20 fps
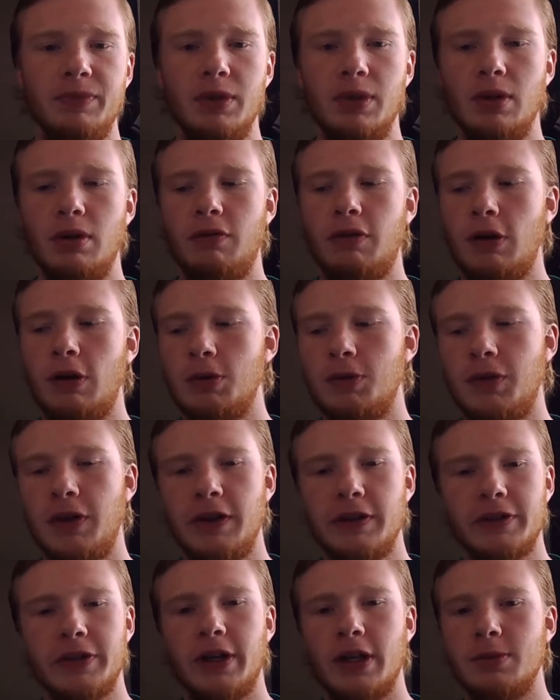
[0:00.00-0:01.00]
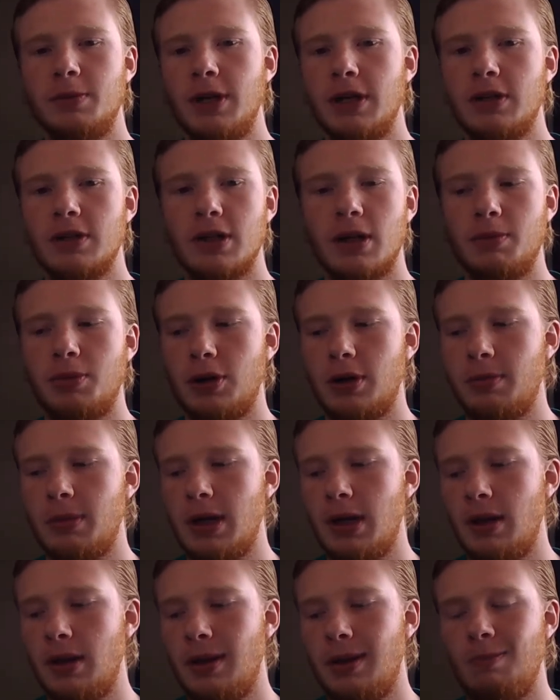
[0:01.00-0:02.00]
If I was Vegas oddsmakers, I'd put it
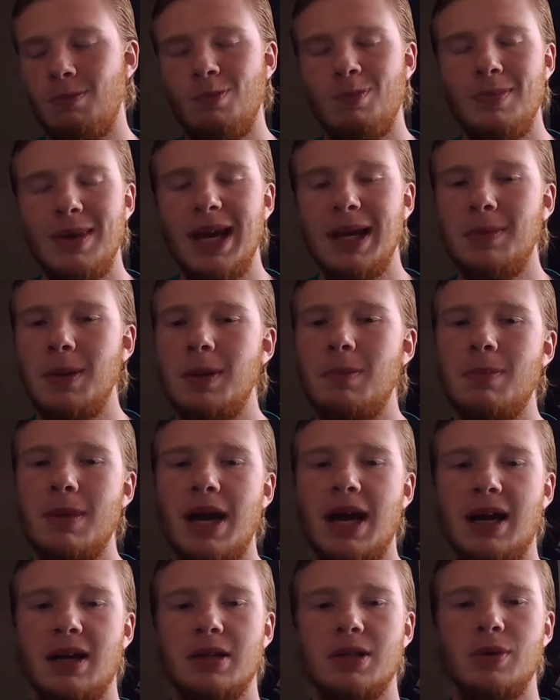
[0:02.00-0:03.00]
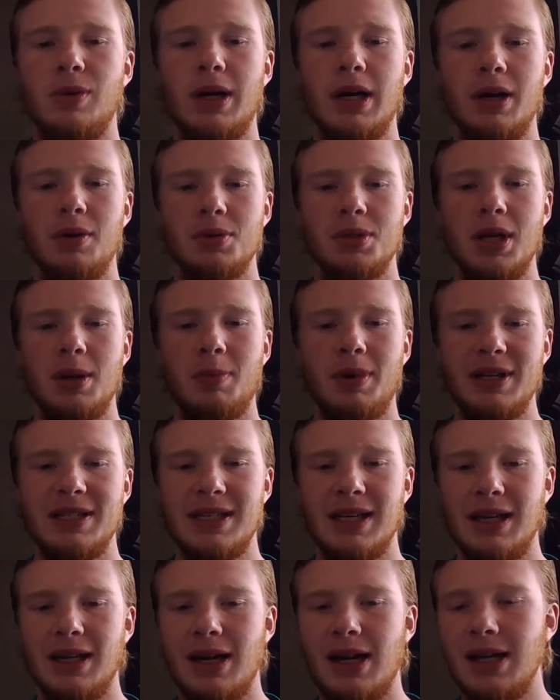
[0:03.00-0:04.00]
maybe max Ohio State by
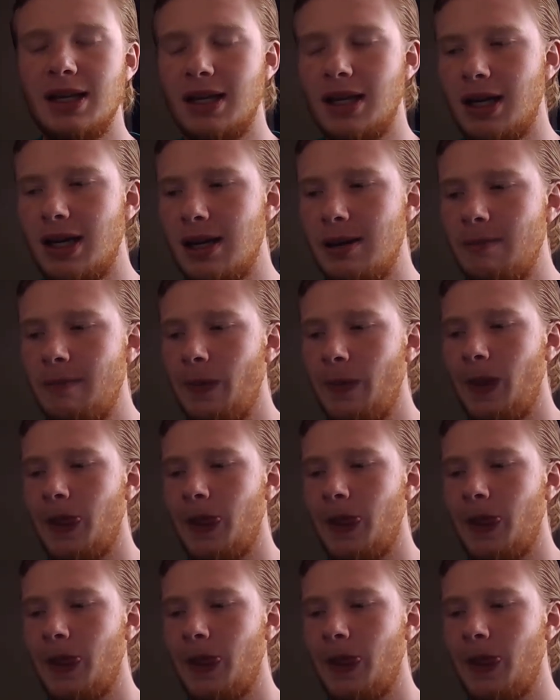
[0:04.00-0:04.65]
10. I get it.